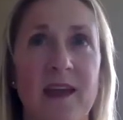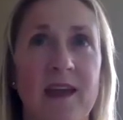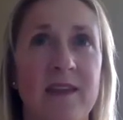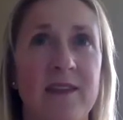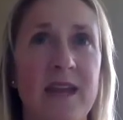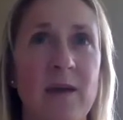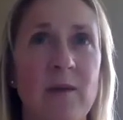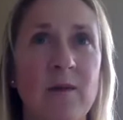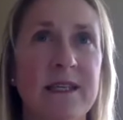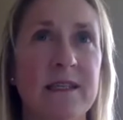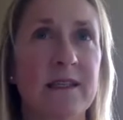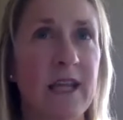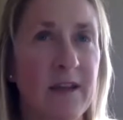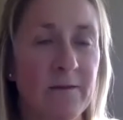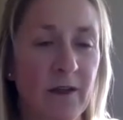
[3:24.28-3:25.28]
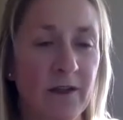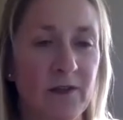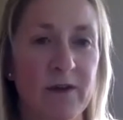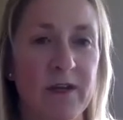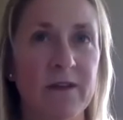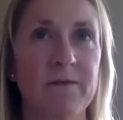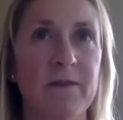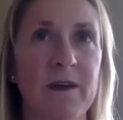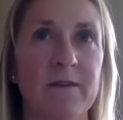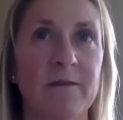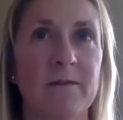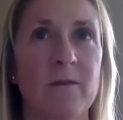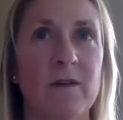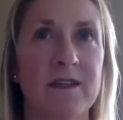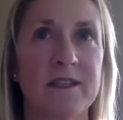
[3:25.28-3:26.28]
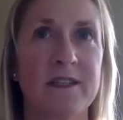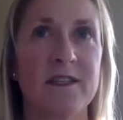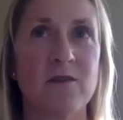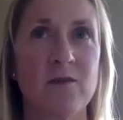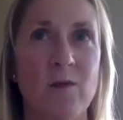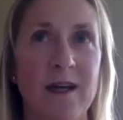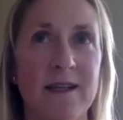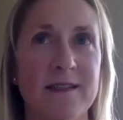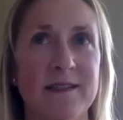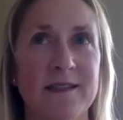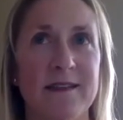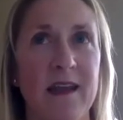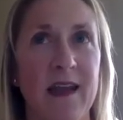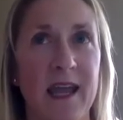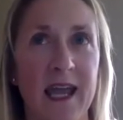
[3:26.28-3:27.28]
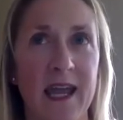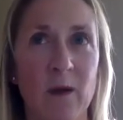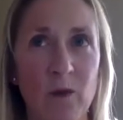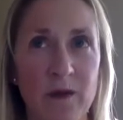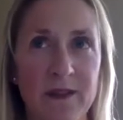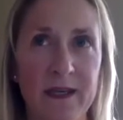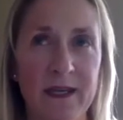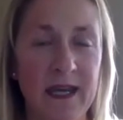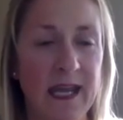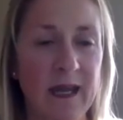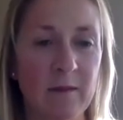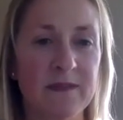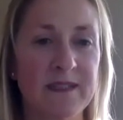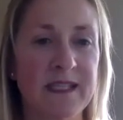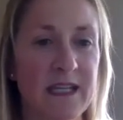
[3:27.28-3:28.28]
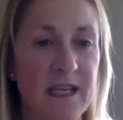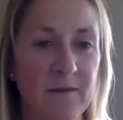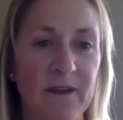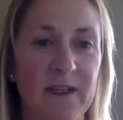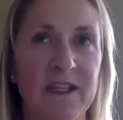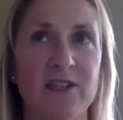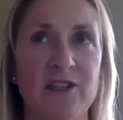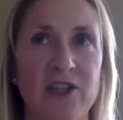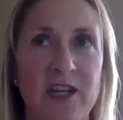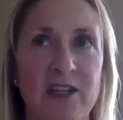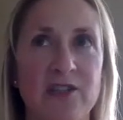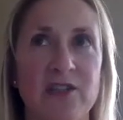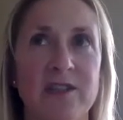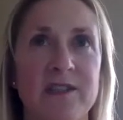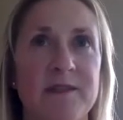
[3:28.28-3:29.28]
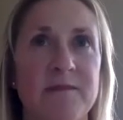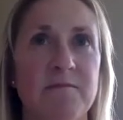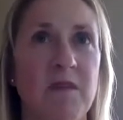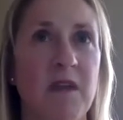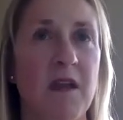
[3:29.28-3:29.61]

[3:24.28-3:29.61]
That was a life-altering event for us in the US, and with it came significant changes,